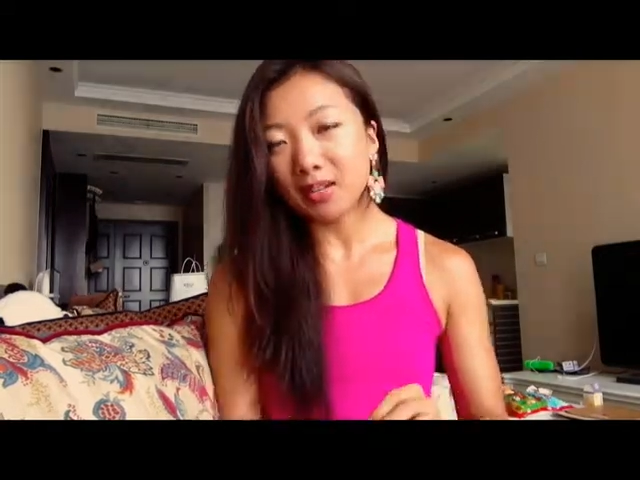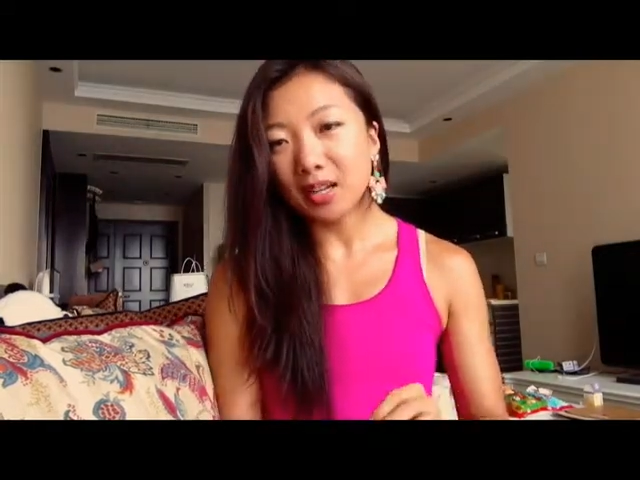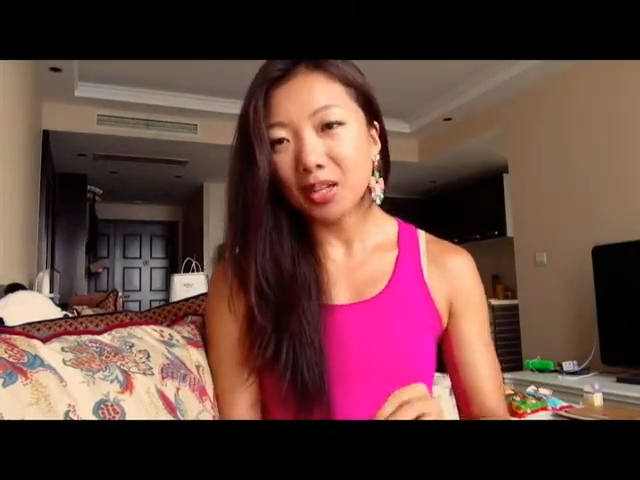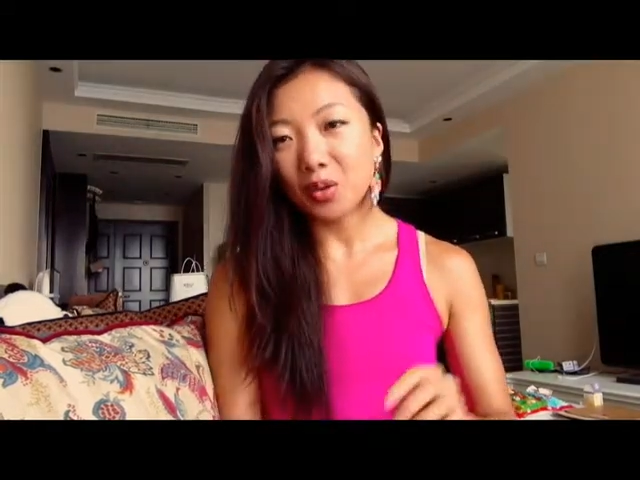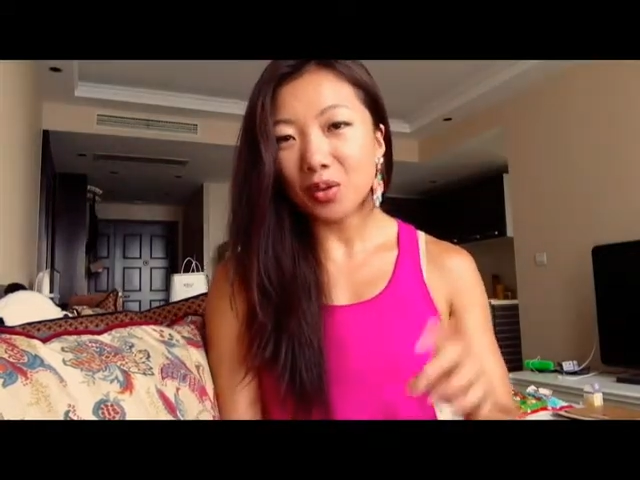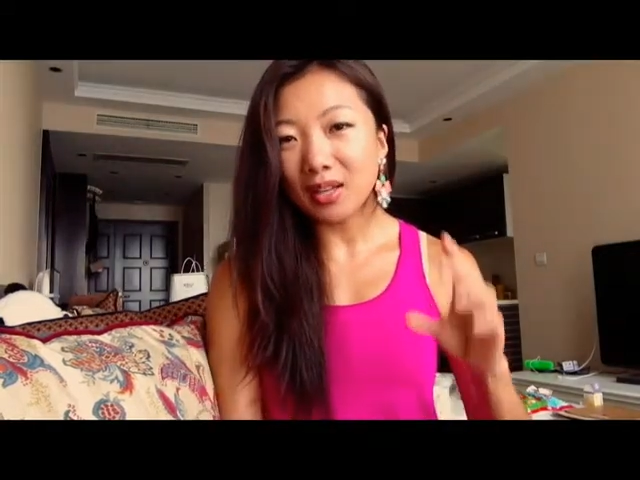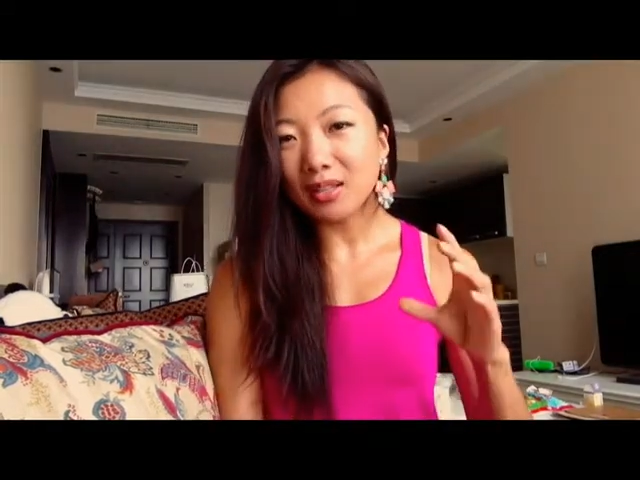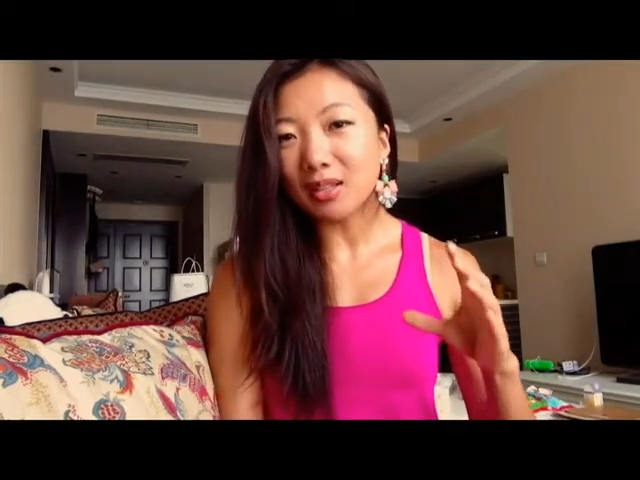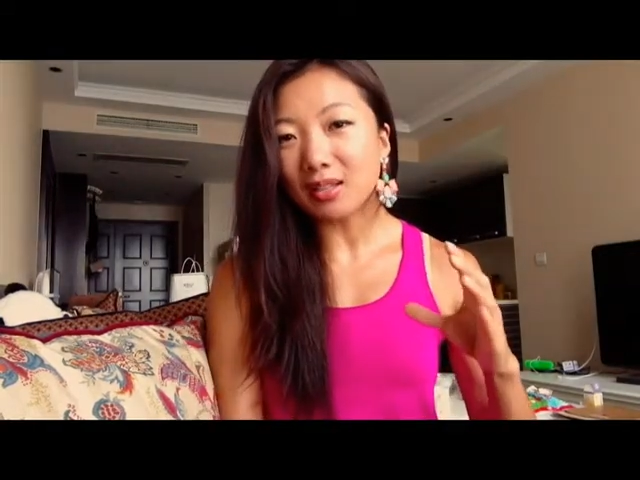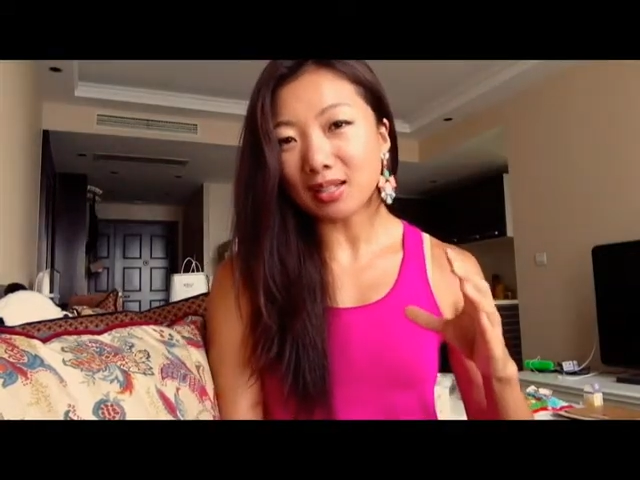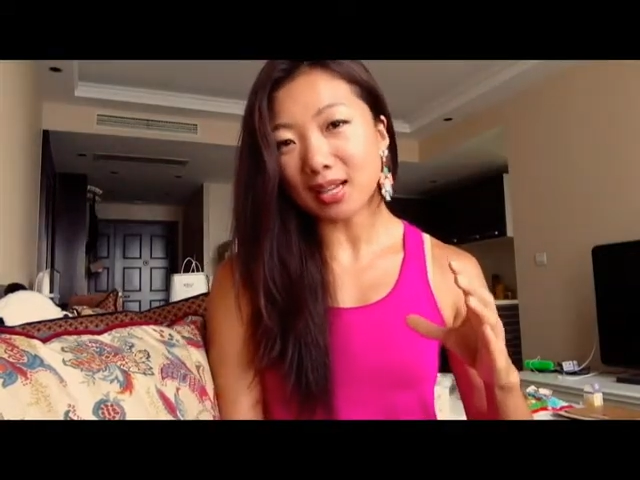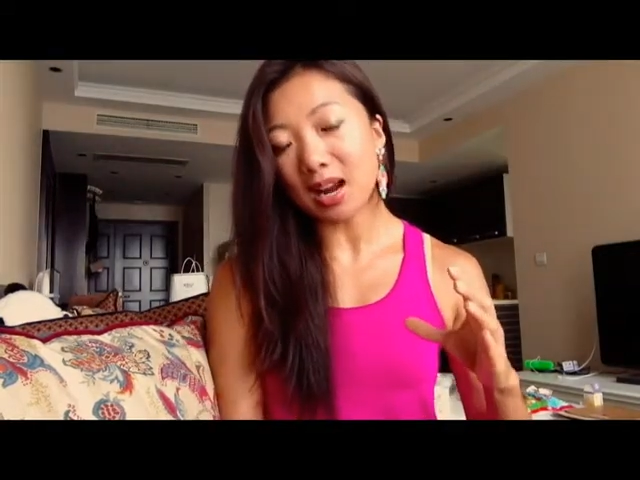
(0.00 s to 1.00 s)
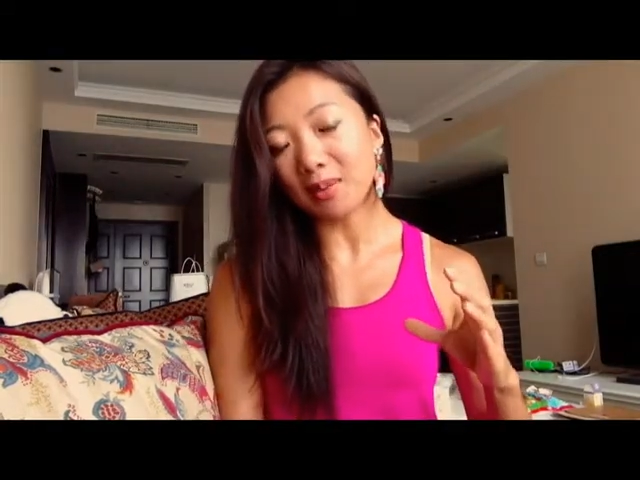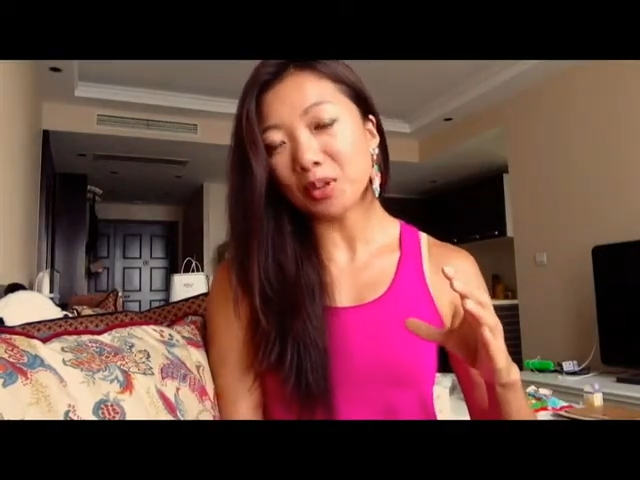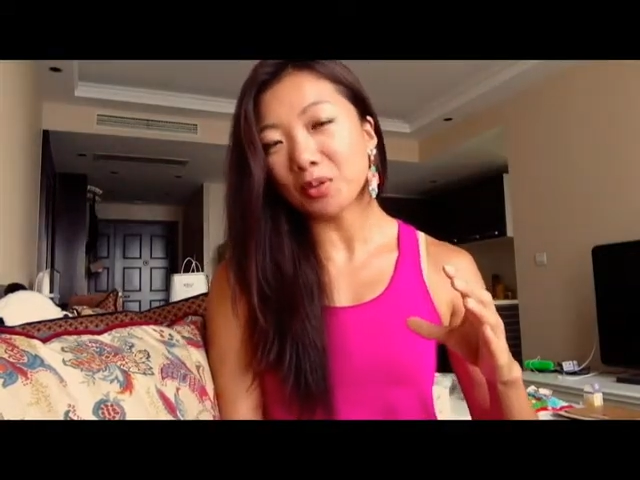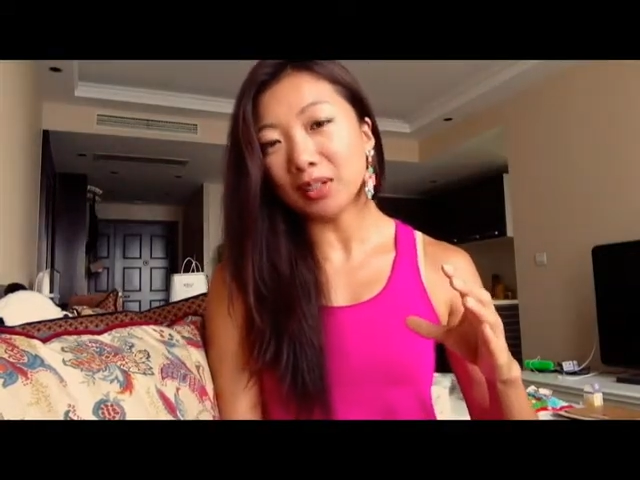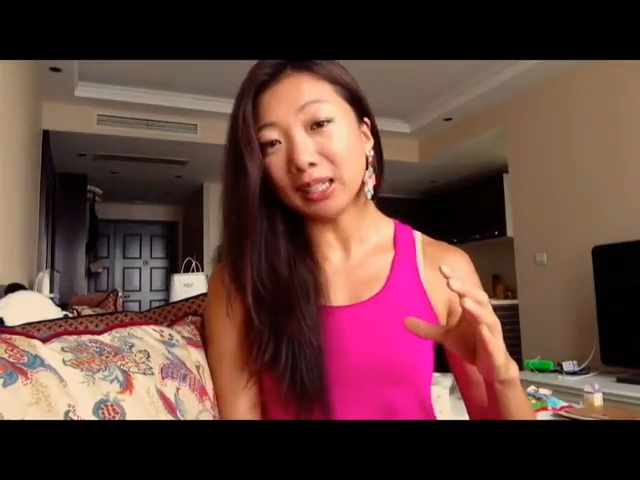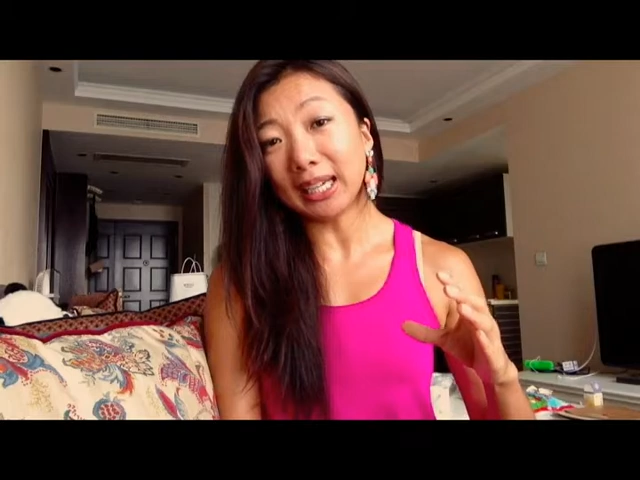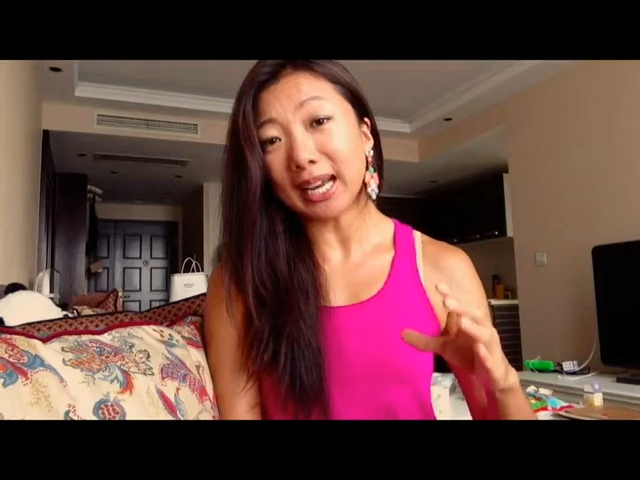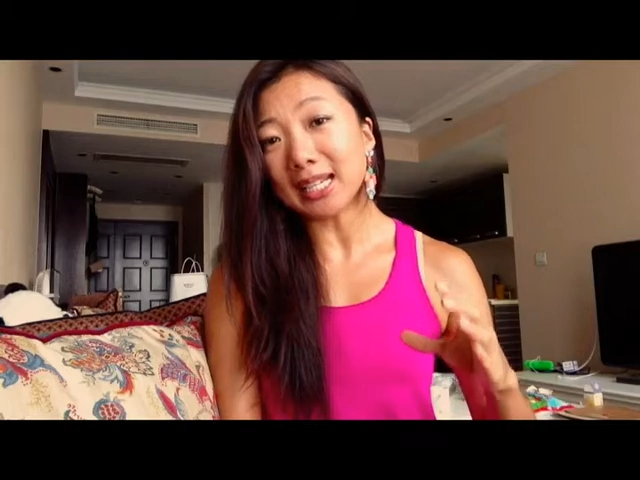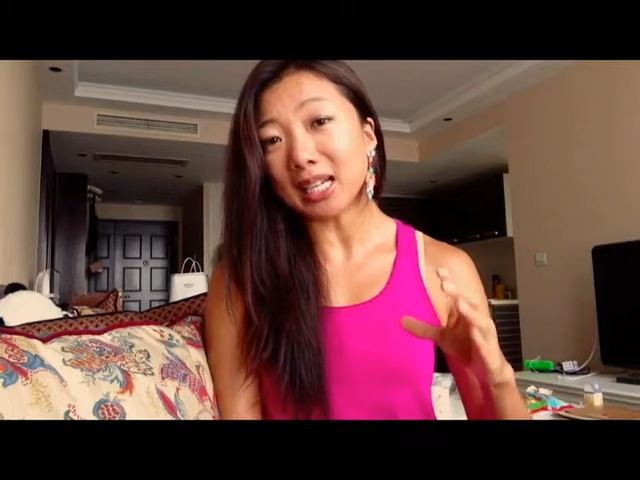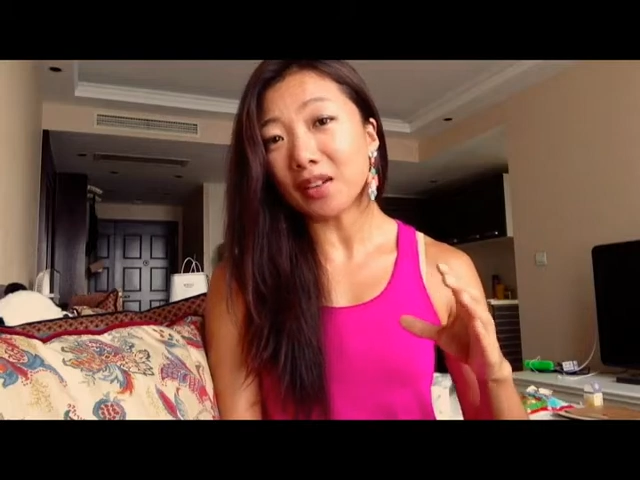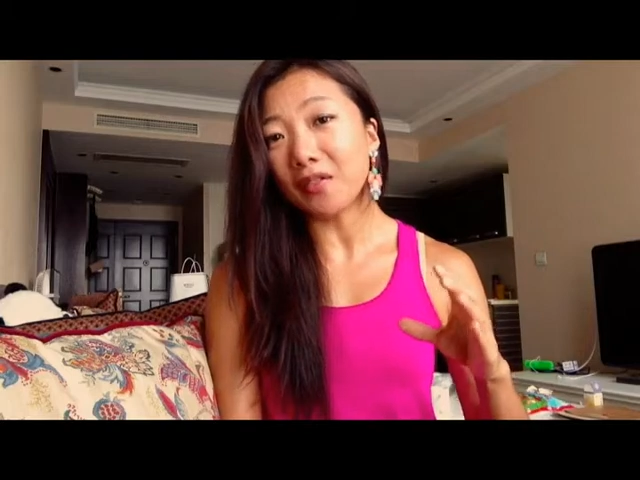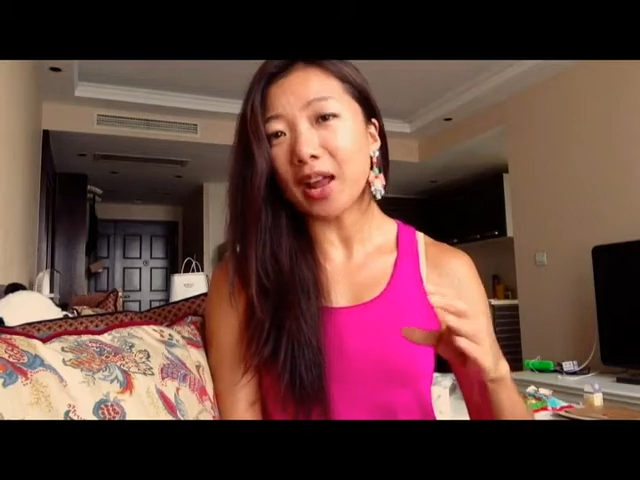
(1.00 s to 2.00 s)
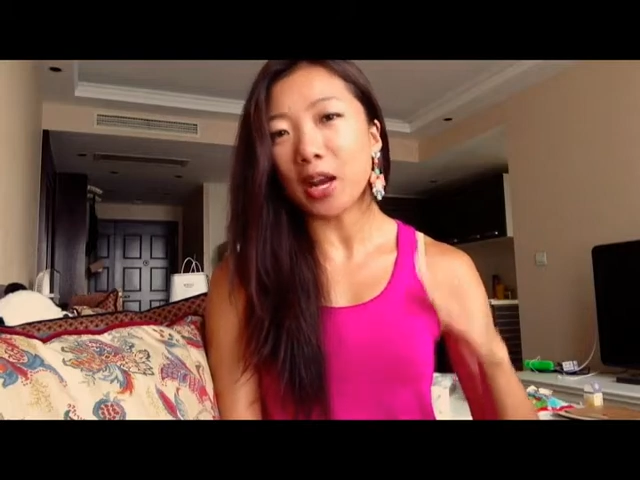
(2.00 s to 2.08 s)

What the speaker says: So this is the time to really identify